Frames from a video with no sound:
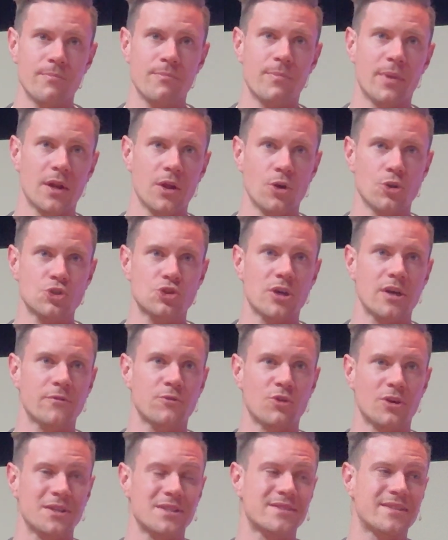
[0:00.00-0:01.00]
but you also have
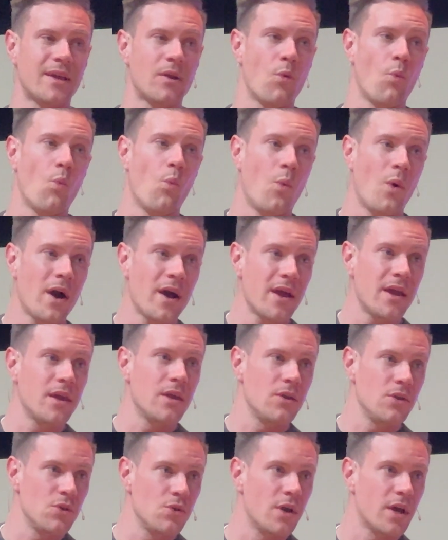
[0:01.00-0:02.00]
to understand why
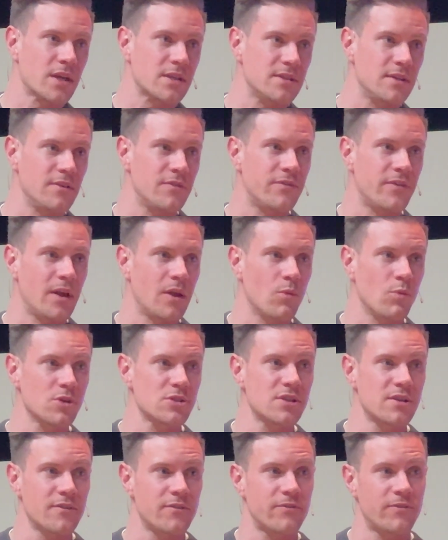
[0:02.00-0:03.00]
you actually failed.
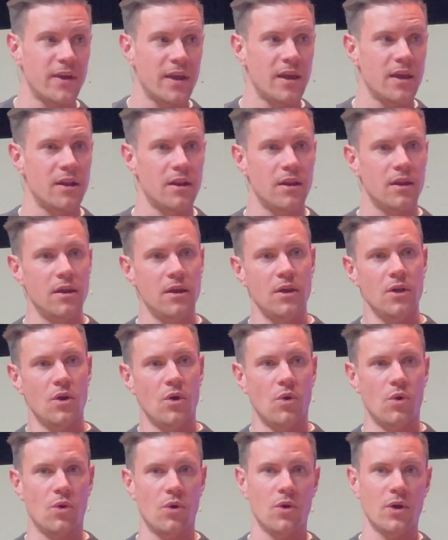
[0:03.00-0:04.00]
Was it a mm. fail
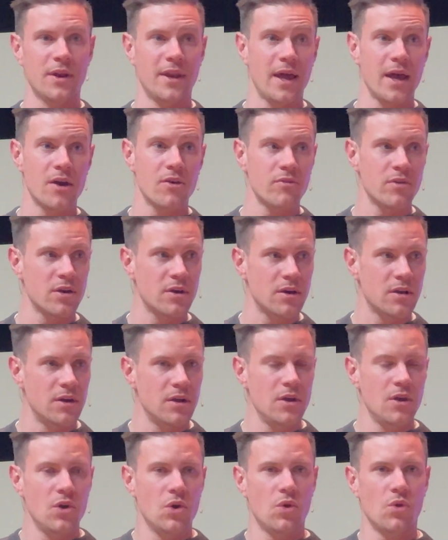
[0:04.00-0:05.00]
or an error
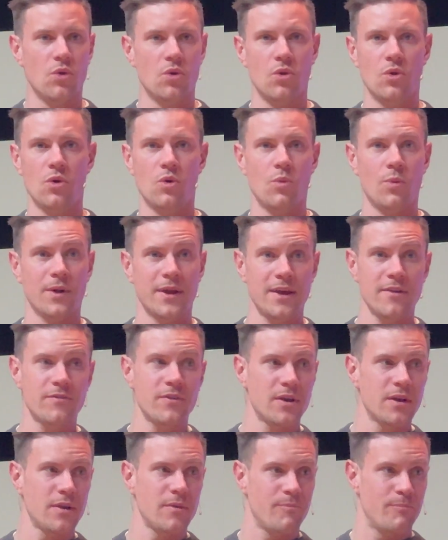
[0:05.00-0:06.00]
or
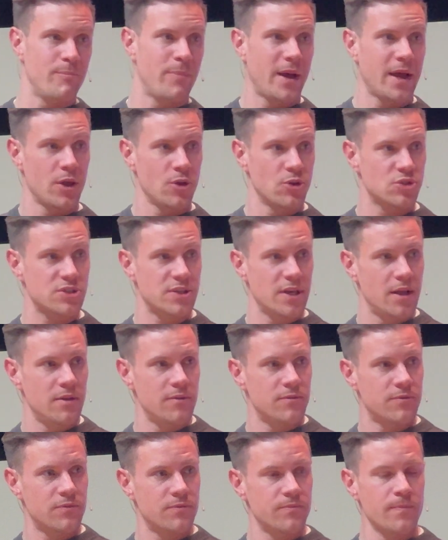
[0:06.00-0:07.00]
whatever by
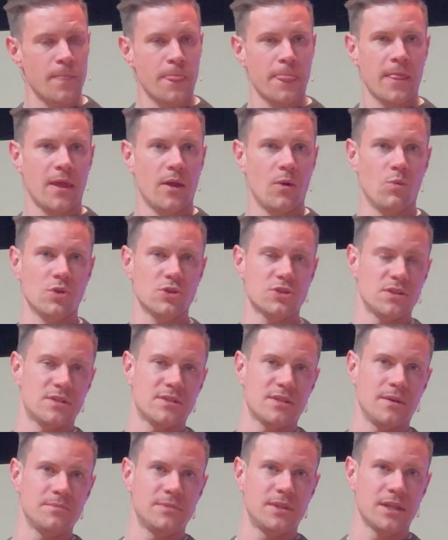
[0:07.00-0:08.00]
yourself? Was it
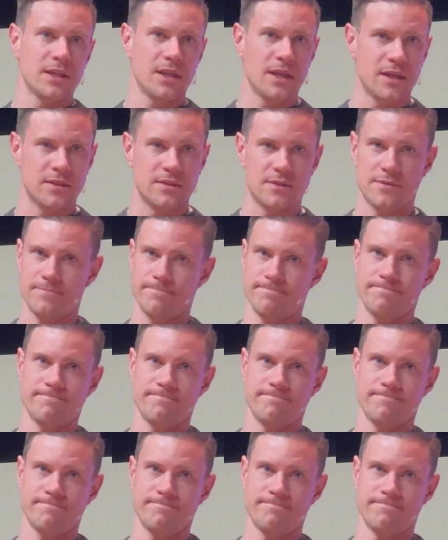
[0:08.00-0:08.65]
something that